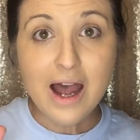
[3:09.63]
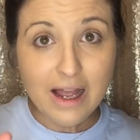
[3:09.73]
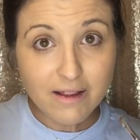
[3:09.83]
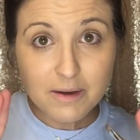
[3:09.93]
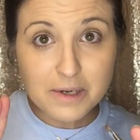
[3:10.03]

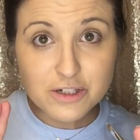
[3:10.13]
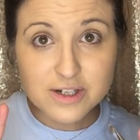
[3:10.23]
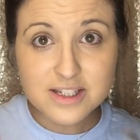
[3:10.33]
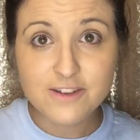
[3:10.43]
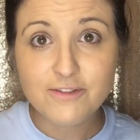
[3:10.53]
I like my
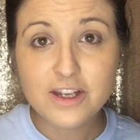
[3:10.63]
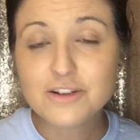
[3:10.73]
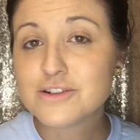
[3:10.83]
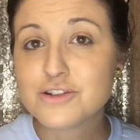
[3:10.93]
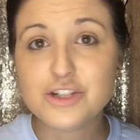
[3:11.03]
trusty
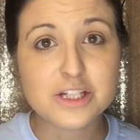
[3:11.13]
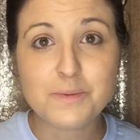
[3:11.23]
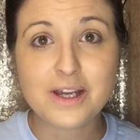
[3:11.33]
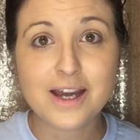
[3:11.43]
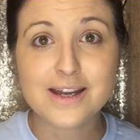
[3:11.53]
fingers
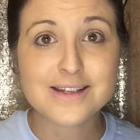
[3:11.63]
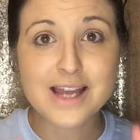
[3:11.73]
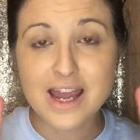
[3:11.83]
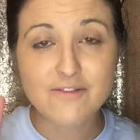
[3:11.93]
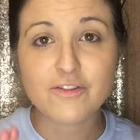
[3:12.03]
just because
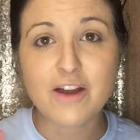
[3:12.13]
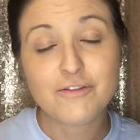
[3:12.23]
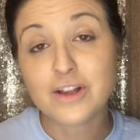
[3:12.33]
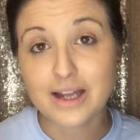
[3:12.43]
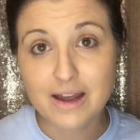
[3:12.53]
I
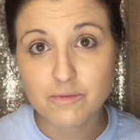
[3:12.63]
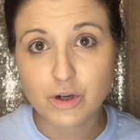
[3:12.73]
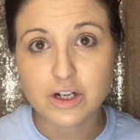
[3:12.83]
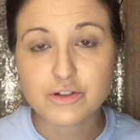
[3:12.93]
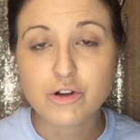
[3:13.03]
feel like I have
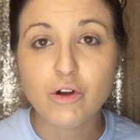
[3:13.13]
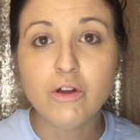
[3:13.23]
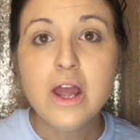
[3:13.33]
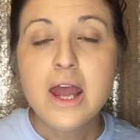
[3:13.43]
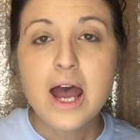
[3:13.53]
more
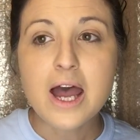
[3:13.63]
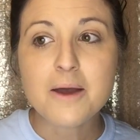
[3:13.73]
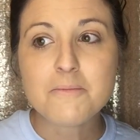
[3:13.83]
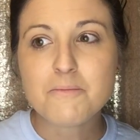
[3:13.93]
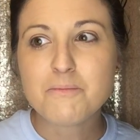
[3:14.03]
control,
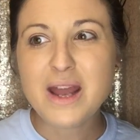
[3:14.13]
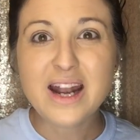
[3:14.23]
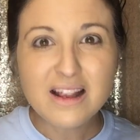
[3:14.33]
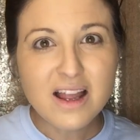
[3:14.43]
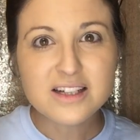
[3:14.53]
and
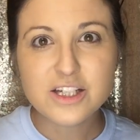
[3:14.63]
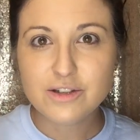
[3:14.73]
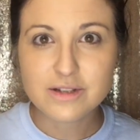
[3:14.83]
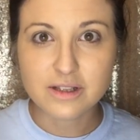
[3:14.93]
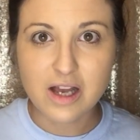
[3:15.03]
I like to
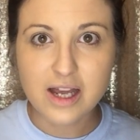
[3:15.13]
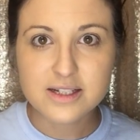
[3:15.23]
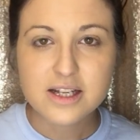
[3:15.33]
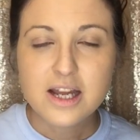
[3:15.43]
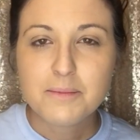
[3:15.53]
use a
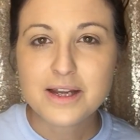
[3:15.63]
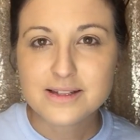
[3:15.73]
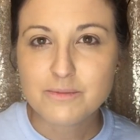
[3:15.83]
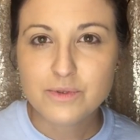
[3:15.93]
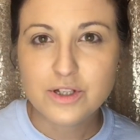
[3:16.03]
lot
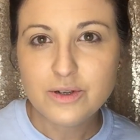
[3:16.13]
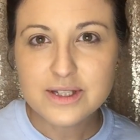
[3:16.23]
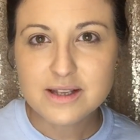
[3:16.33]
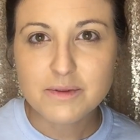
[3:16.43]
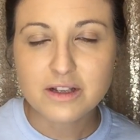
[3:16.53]
because I'm
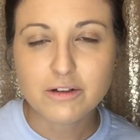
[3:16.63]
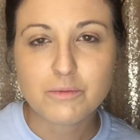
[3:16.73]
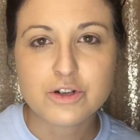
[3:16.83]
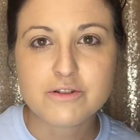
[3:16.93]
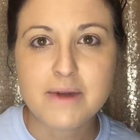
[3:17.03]
doing something a
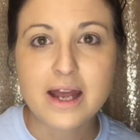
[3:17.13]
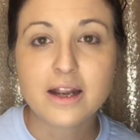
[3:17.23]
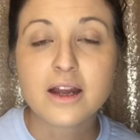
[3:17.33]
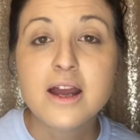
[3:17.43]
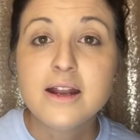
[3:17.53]
little more
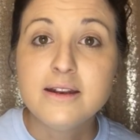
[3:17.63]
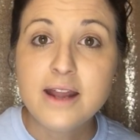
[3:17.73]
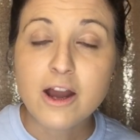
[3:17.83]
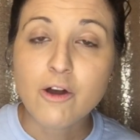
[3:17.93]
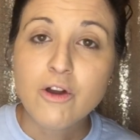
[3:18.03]
dramatic.
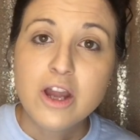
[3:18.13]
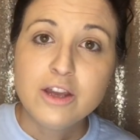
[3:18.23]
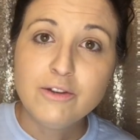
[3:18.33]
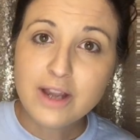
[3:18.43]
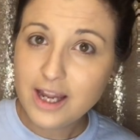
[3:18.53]
Now,
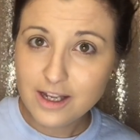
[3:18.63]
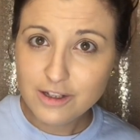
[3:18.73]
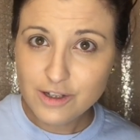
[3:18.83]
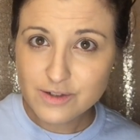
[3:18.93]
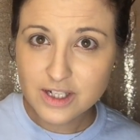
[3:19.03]
you
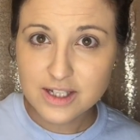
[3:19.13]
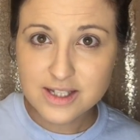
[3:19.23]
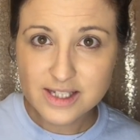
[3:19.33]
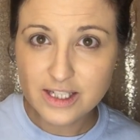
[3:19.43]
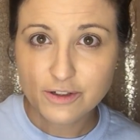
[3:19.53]
can use a
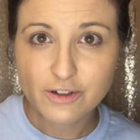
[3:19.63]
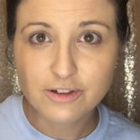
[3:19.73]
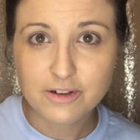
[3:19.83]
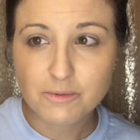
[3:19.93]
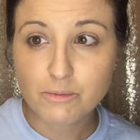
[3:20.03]

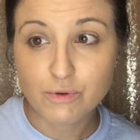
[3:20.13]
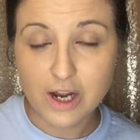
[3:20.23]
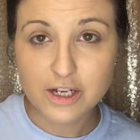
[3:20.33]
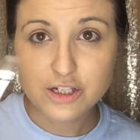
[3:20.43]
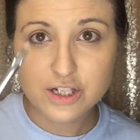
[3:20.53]
concealer
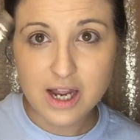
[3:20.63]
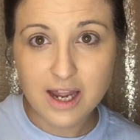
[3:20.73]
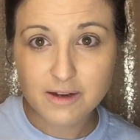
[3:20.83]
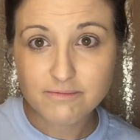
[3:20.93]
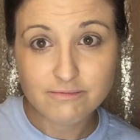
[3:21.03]
brush.
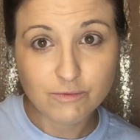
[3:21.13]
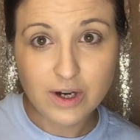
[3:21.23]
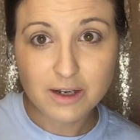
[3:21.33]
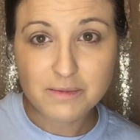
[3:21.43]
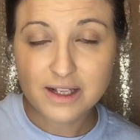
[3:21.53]
I
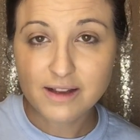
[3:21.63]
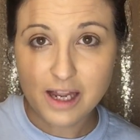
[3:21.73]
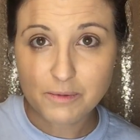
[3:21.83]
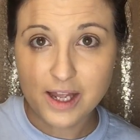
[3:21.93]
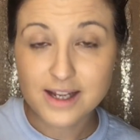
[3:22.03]
recommend
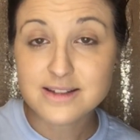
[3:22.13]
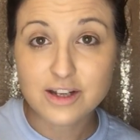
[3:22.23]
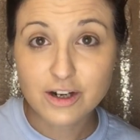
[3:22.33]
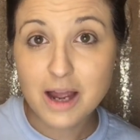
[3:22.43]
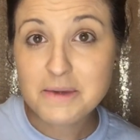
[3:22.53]
LimeLights.
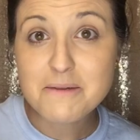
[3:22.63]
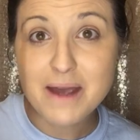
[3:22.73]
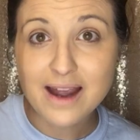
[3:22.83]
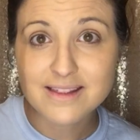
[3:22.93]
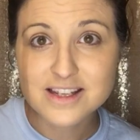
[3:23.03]
They're coming
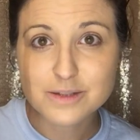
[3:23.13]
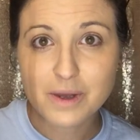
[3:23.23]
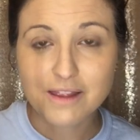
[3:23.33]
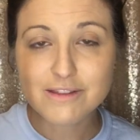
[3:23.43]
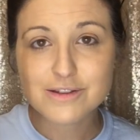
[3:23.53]
back this
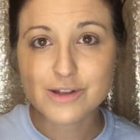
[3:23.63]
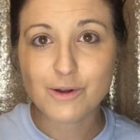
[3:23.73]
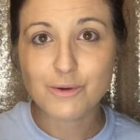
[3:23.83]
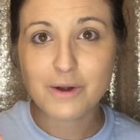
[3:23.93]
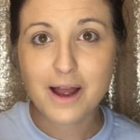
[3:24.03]
month,
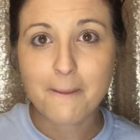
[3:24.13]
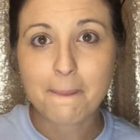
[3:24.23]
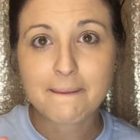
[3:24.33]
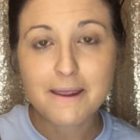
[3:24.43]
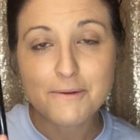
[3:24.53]
so
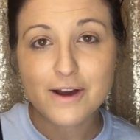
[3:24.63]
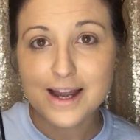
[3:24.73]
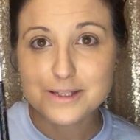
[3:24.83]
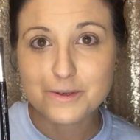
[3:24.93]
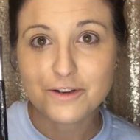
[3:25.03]
keep your
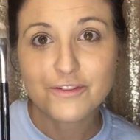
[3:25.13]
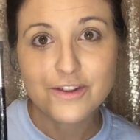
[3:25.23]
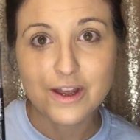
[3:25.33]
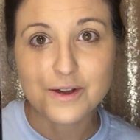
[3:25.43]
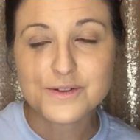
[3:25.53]
eyes peeled
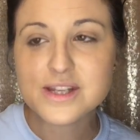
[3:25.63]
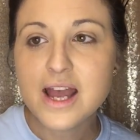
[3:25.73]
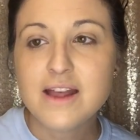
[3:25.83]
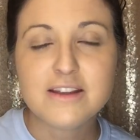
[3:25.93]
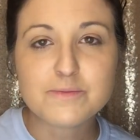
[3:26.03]
for those.
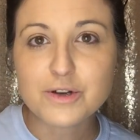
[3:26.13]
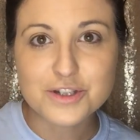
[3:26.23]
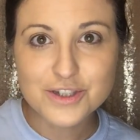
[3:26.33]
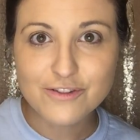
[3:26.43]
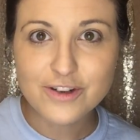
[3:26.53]
These
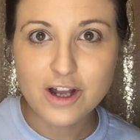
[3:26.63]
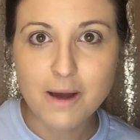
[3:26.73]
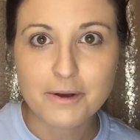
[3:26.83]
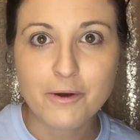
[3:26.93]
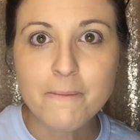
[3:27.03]
brushes are
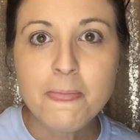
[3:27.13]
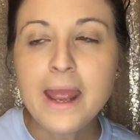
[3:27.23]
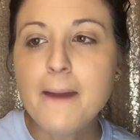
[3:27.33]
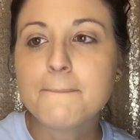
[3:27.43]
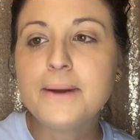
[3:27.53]
phenomenal,
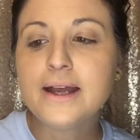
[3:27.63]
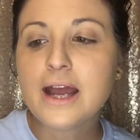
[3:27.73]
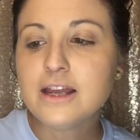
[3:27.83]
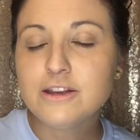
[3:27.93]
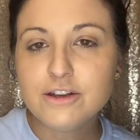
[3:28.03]

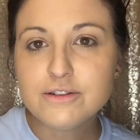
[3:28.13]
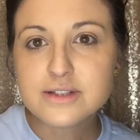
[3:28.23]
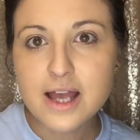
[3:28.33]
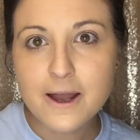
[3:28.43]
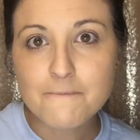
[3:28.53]
but I
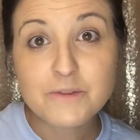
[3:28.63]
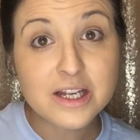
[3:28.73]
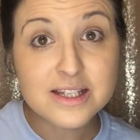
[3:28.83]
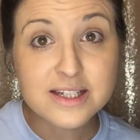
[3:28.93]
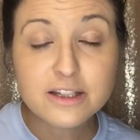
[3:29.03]
use the
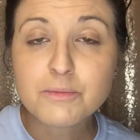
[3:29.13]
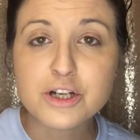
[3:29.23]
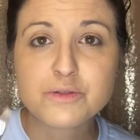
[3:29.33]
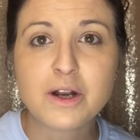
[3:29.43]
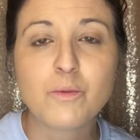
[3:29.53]
concealer
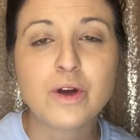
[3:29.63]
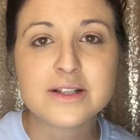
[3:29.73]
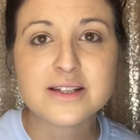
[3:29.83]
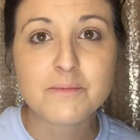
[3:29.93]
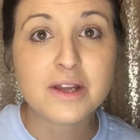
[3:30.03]
brush when I
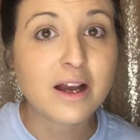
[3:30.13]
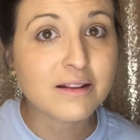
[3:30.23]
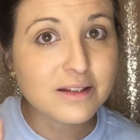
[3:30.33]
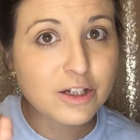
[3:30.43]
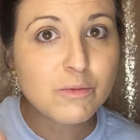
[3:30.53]
want something
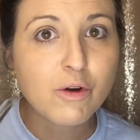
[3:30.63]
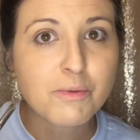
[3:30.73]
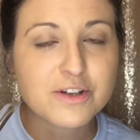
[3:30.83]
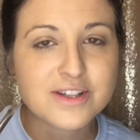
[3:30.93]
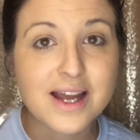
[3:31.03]
a little
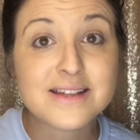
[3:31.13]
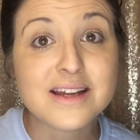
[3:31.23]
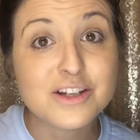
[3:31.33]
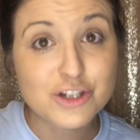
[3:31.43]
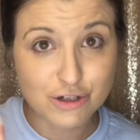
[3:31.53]
more
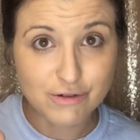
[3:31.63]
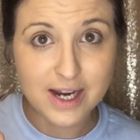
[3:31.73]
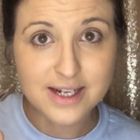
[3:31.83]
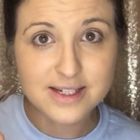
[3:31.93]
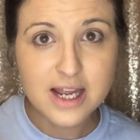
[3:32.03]
precise and
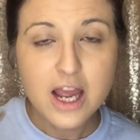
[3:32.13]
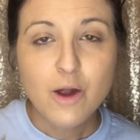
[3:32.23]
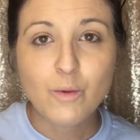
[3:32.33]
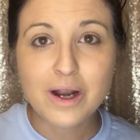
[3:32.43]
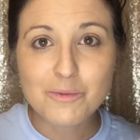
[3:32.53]
straight,
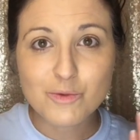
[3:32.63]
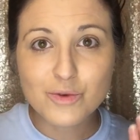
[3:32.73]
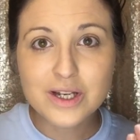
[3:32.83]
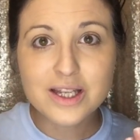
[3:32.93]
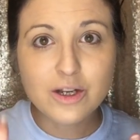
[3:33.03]
when I'm
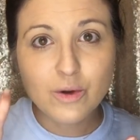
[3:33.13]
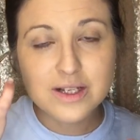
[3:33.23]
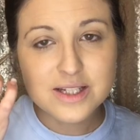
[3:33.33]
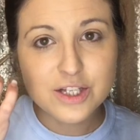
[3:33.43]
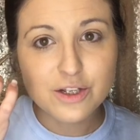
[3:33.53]
really
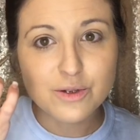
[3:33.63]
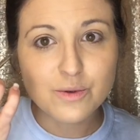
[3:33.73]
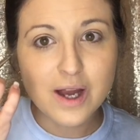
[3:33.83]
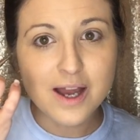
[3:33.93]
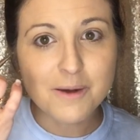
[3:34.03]
going
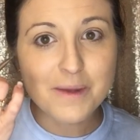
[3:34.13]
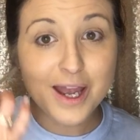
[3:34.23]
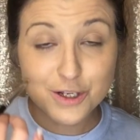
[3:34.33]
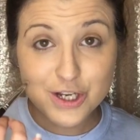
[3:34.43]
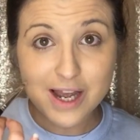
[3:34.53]
to
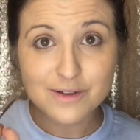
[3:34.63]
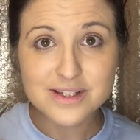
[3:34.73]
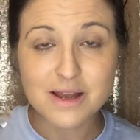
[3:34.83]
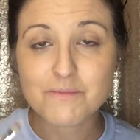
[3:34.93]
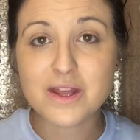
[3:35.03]
etch
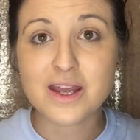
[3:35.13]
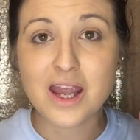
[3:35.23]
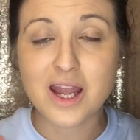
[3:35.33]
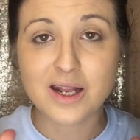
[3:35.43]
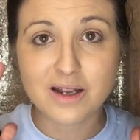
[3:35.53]
out
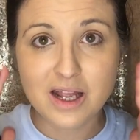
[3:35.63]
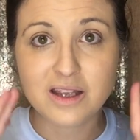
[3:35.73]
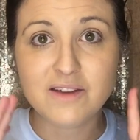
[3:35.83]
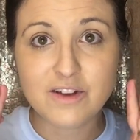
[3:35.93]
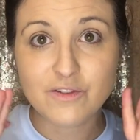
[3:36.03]
something
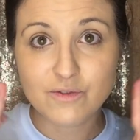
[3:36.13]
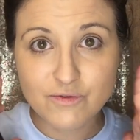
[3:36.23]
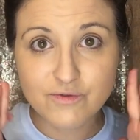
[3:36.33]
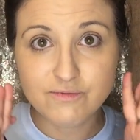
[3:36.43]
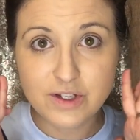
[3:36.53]
and give it
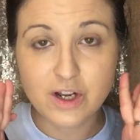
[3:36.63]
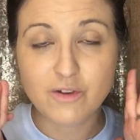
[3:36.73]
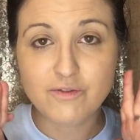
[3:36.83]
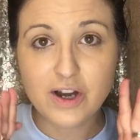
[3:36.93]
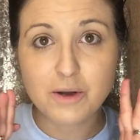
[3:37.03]

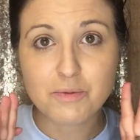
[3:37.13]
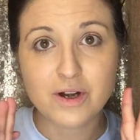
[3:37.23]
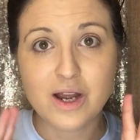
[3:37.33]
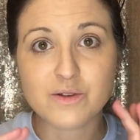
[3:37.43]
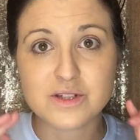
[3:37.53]
very
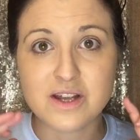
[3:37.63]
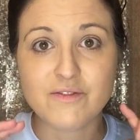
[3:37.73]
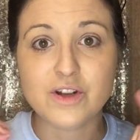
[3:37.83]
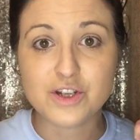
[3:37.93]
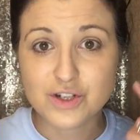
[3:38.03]
pronounced
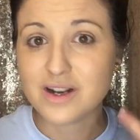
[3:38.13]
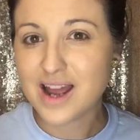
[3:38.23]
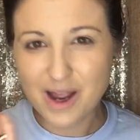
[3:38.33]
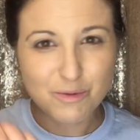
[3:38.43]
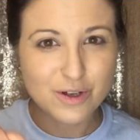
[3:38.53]
definition.
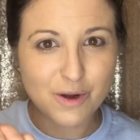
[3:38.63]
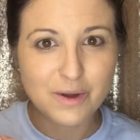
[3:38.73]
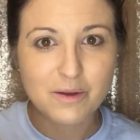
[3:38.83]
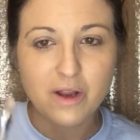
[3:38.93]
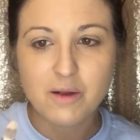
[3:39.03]
I will go
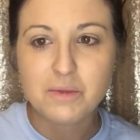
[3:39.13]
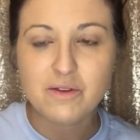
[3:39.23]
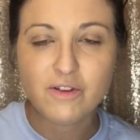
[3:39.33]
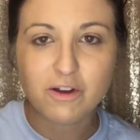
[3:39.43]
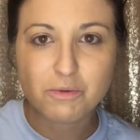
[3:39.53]
in and
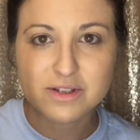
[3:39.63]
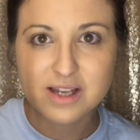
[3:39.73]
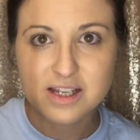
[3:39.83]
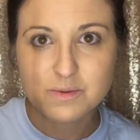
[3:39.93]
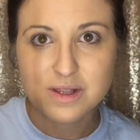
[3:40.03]
be very
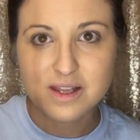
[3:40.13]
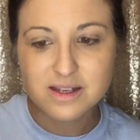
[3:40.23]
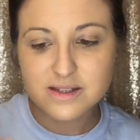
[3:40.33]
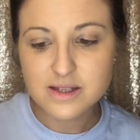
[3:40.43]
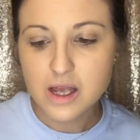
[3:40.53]
precise with
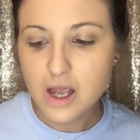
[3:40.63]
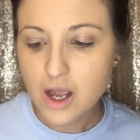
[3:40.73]
this.